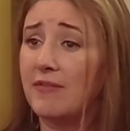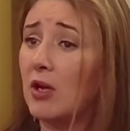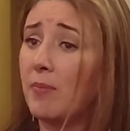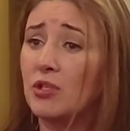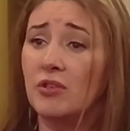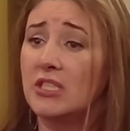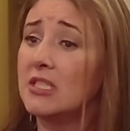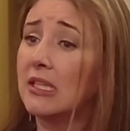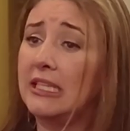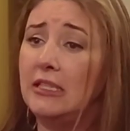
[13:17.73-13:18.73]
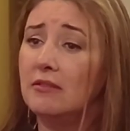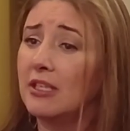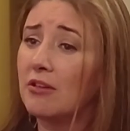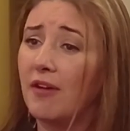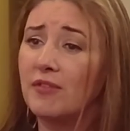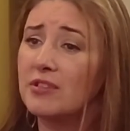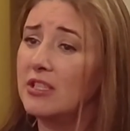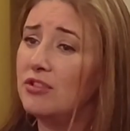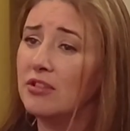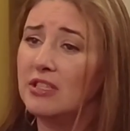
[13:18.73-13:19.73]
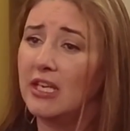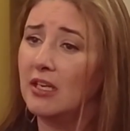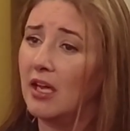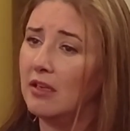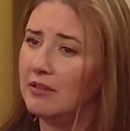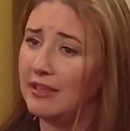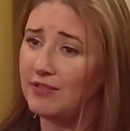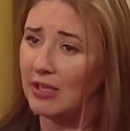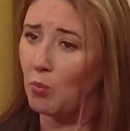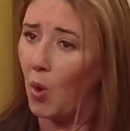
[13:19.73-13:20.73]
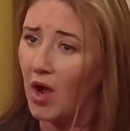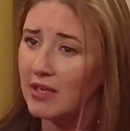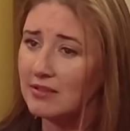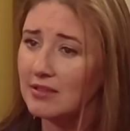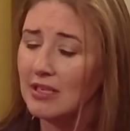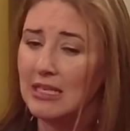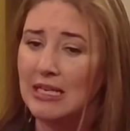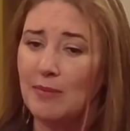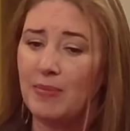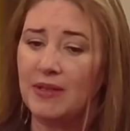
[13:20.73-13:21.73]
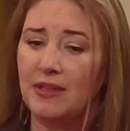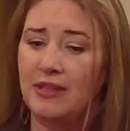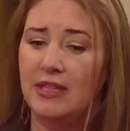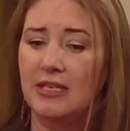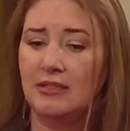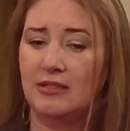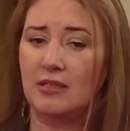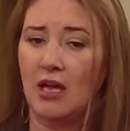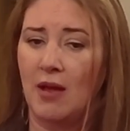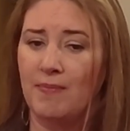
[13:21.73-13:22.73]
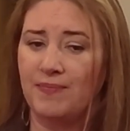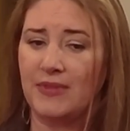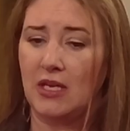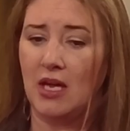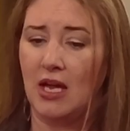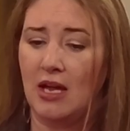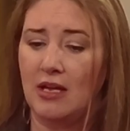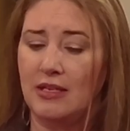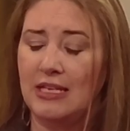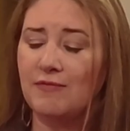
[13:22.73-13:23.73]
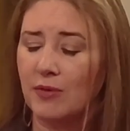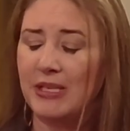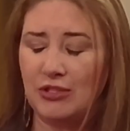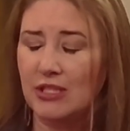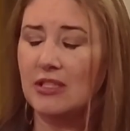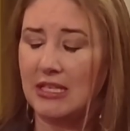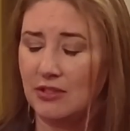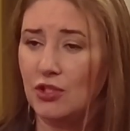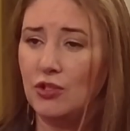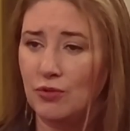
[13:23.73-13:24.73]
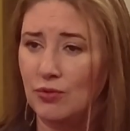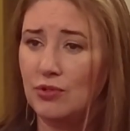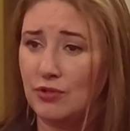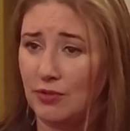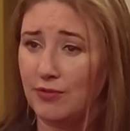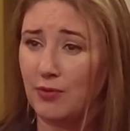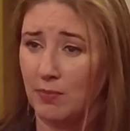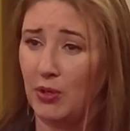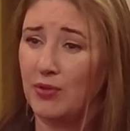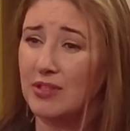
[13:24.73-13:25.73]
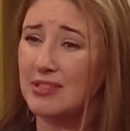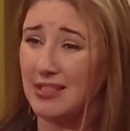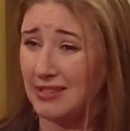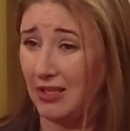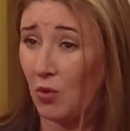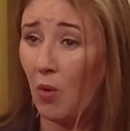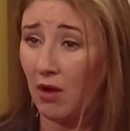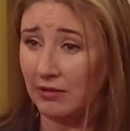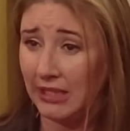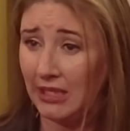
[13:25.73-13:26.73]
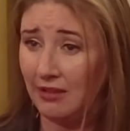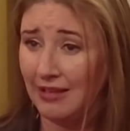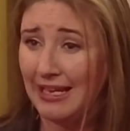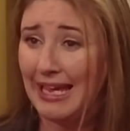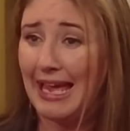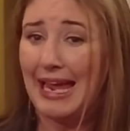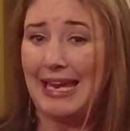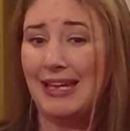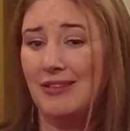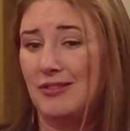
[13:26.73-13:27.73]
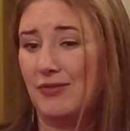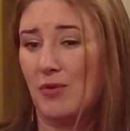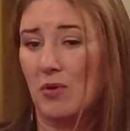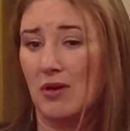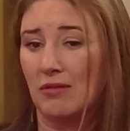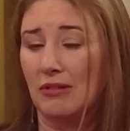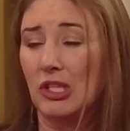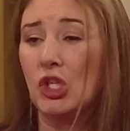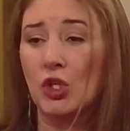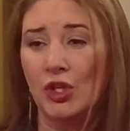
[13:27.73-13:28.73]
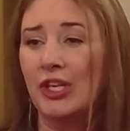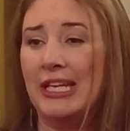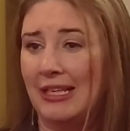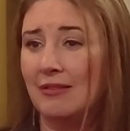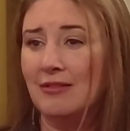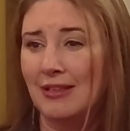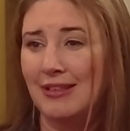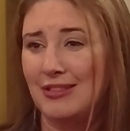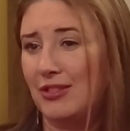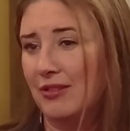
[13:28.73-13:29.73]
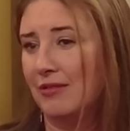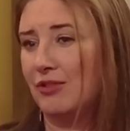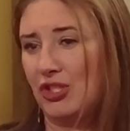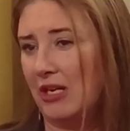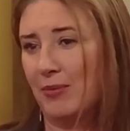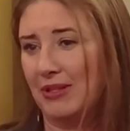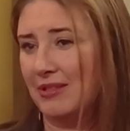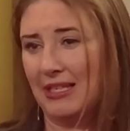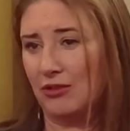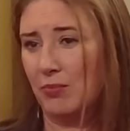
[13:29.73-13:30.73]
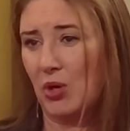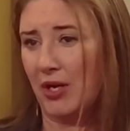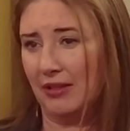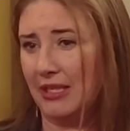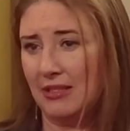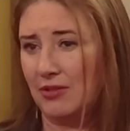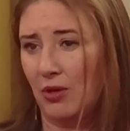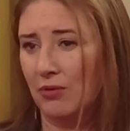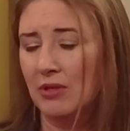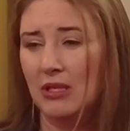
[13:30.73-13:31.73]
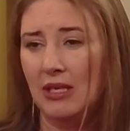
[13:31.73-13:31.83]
have the opportunity to delete their conversation data if they want. But this information is used for both assessing quality and for learning to share with the sector broadly. So